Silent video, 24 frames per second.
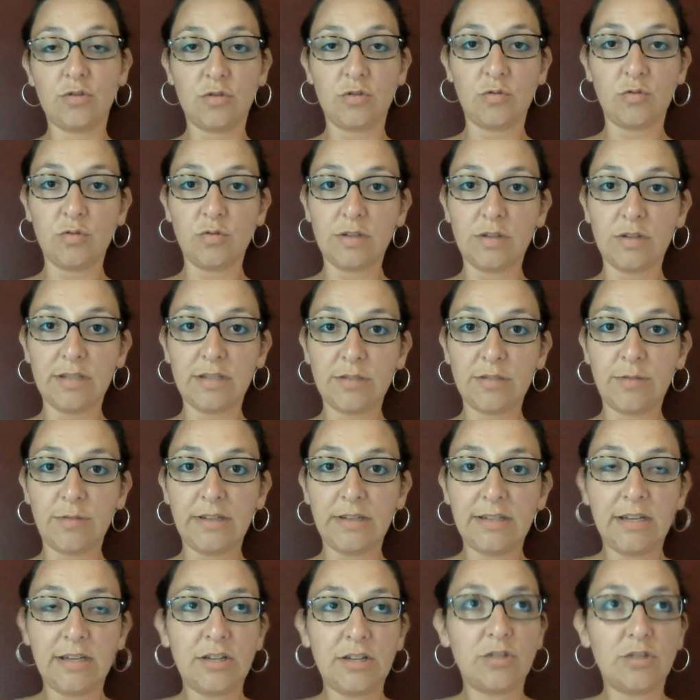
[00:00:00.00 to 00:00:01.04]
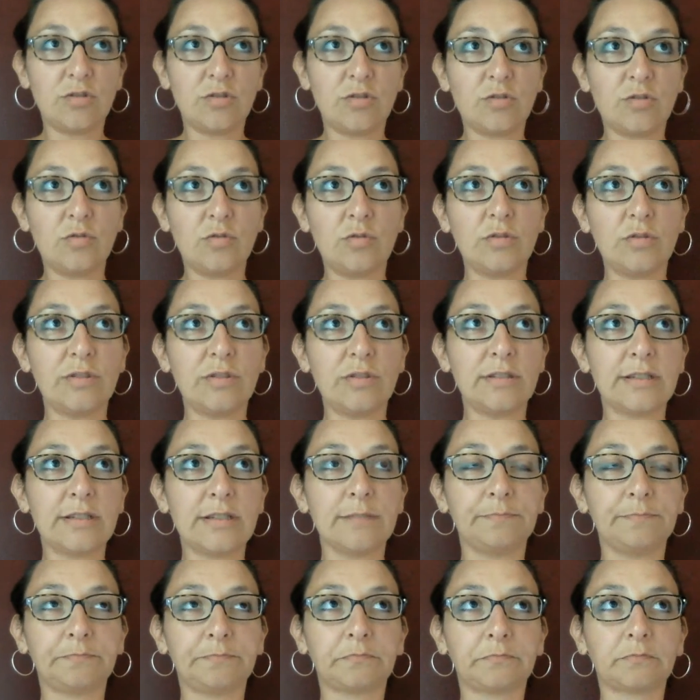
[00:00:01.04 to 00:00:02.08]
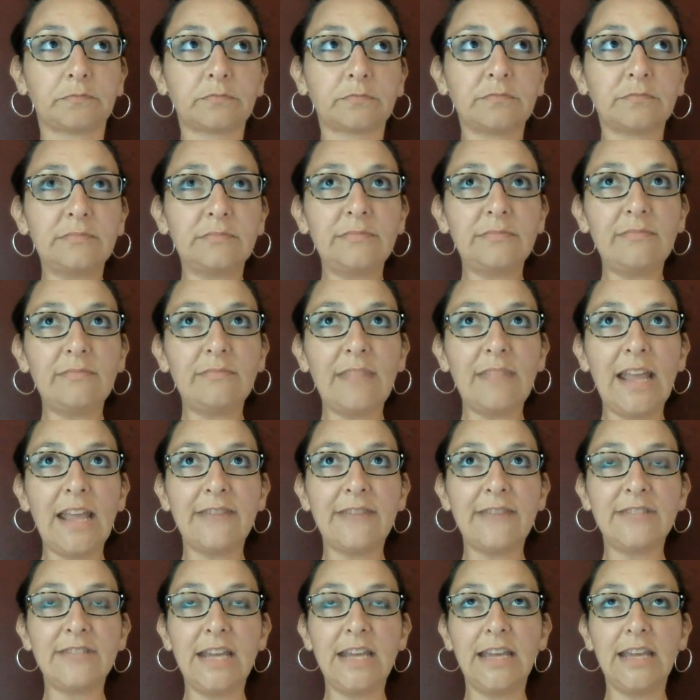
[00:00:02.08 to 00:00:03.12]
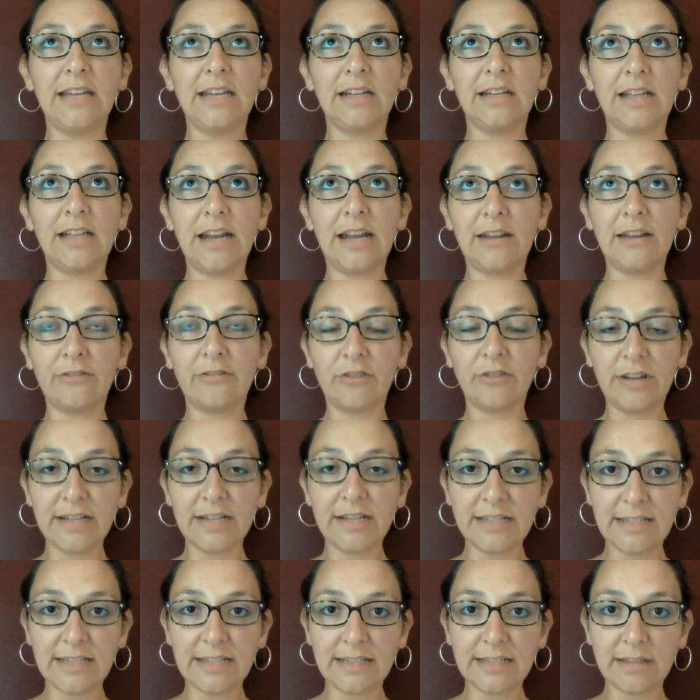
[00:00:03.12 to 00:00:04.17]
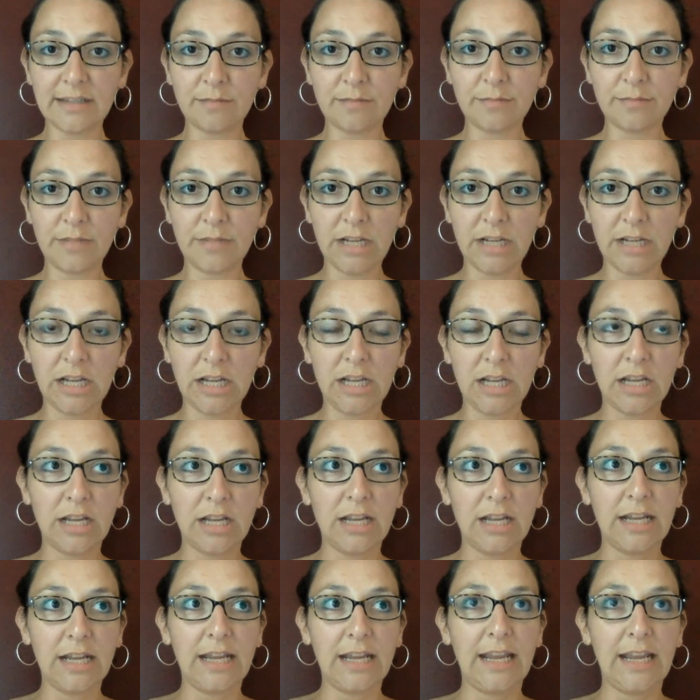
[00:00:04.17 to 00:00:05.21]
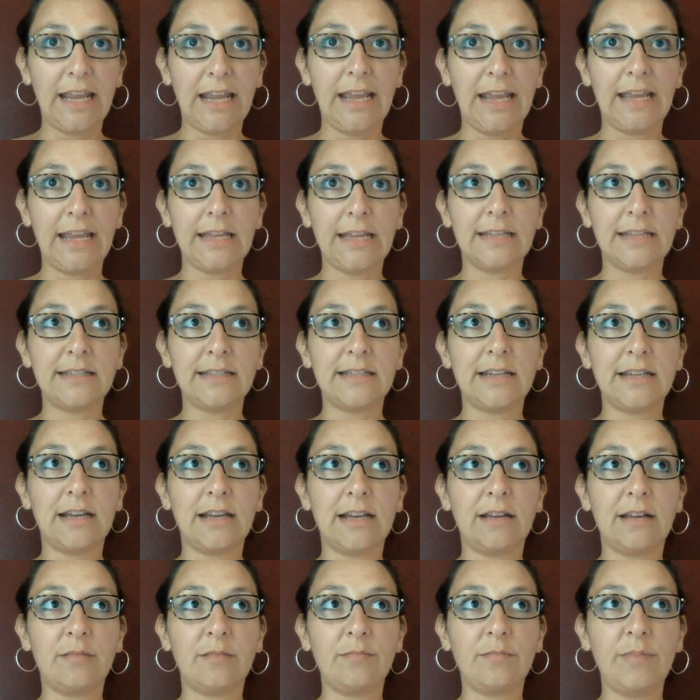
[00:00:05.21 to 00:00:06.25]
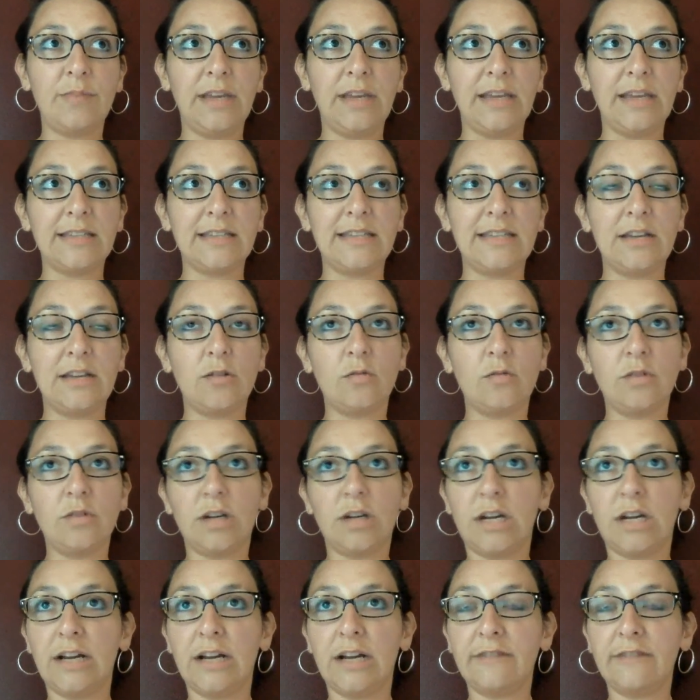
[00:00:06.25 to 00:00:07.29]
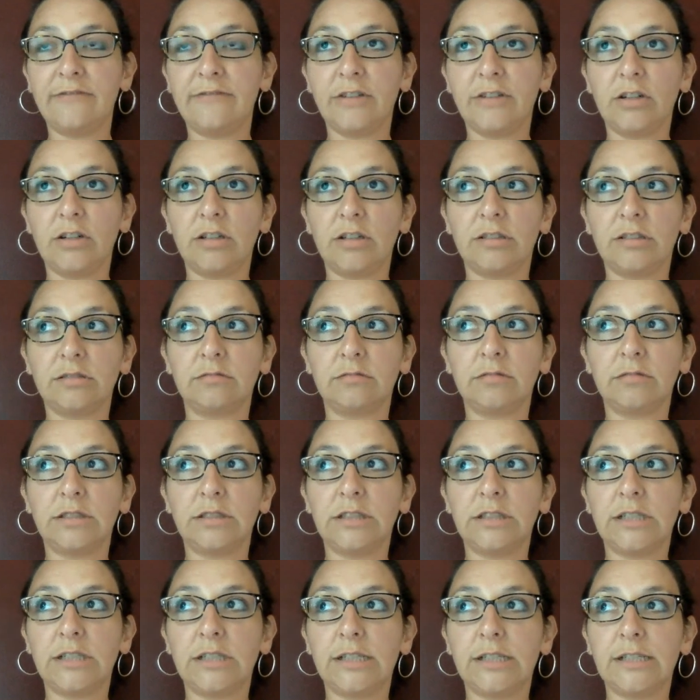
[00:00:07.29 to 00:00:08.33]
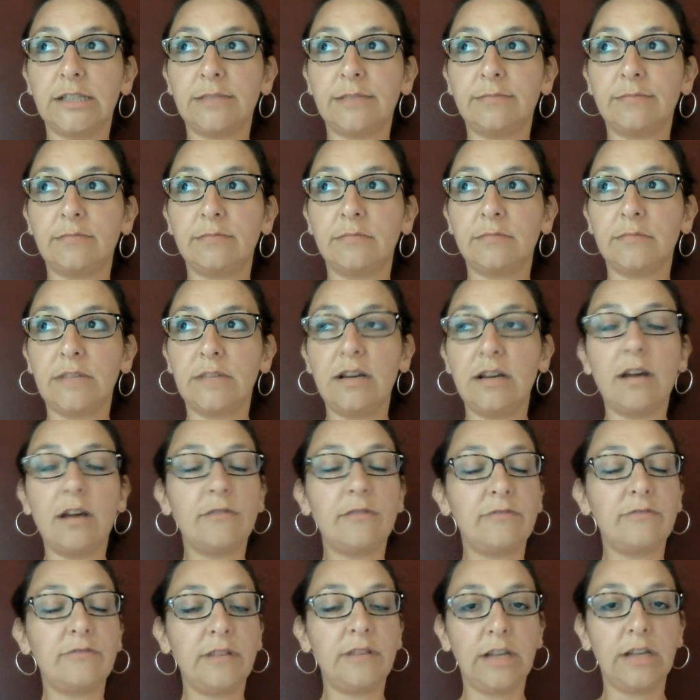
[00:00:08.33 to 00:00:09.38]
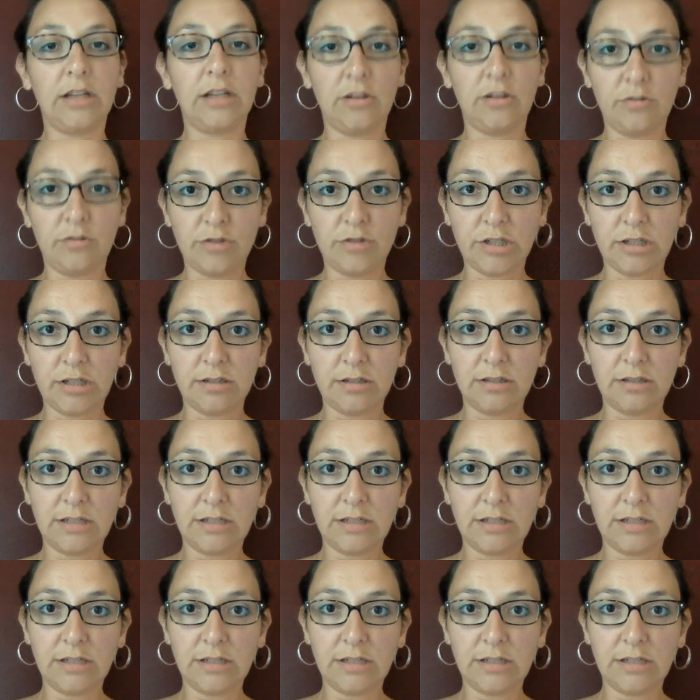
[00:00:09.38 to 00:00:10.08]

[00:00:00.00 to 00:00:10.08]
schools. Residential schools have taken a lot of criticism, and because they don't offer enough inclusion.